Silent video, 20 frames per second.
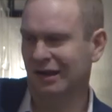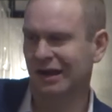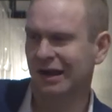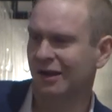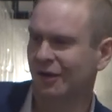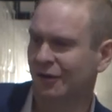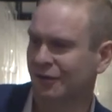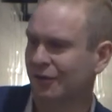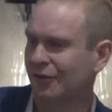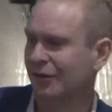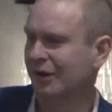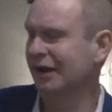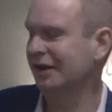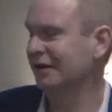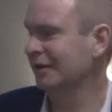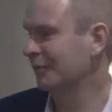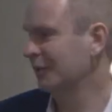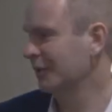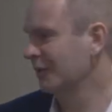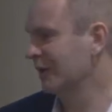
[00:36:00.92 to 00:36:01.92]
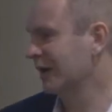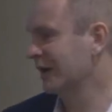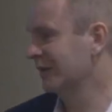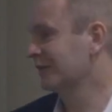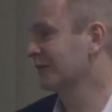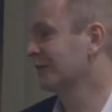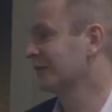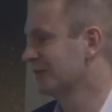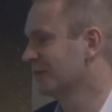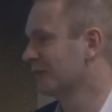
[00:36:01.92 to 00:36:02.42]
Cloud or
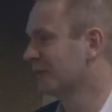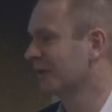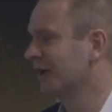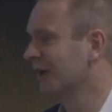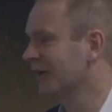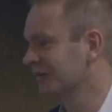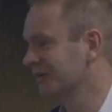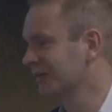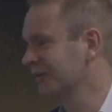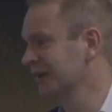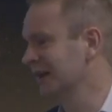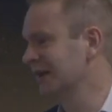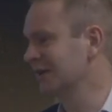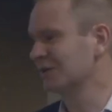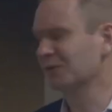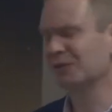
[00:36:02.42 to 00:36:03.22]
AWS or somewhere else. Again,